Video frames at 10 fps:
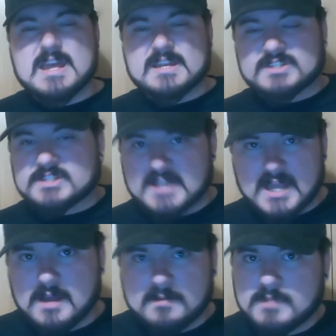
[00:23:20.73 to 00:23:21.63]

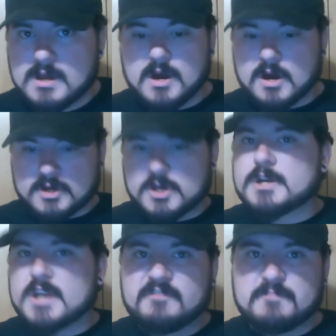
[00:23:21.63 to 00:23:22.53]
Some are good
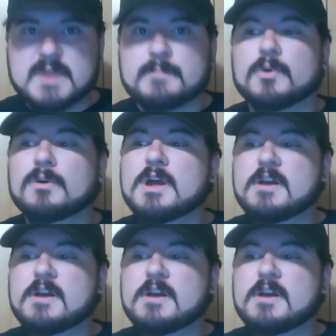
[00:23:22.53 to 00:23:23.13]
enough people